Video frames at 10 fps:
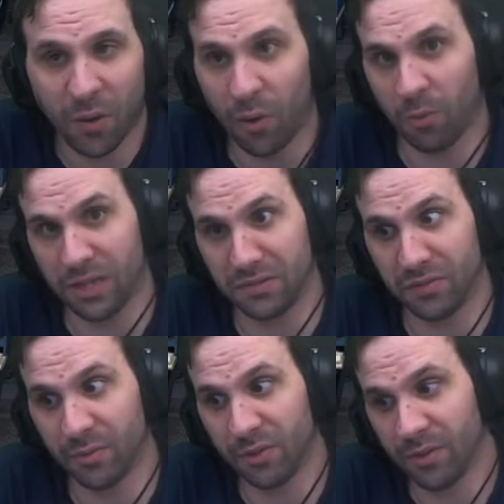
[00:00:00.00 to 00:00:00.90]
or watch a
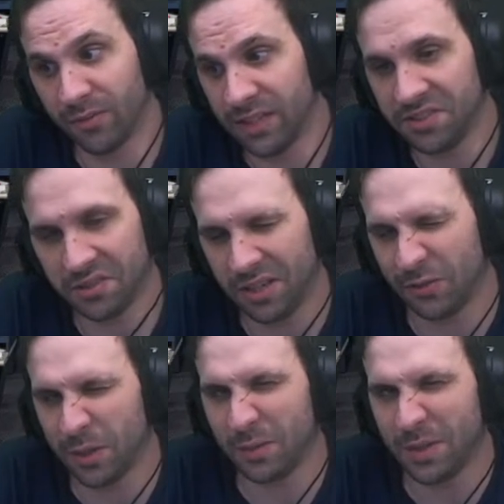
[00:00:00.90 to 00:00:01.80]
Formula One race, so it gives
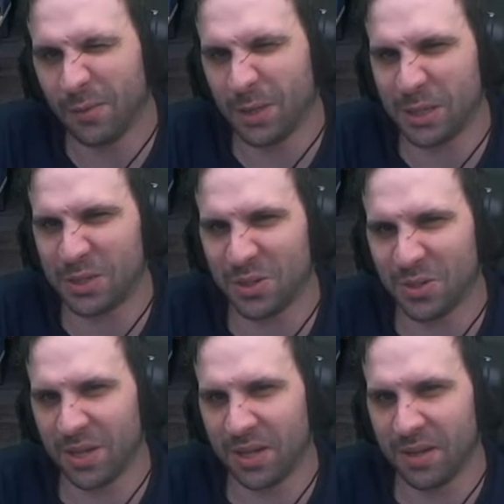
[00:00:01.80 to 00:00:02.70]
me gives me an excuse
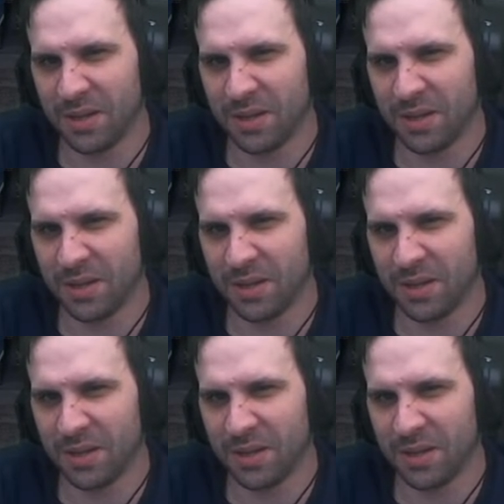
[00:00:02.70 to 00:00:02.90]
to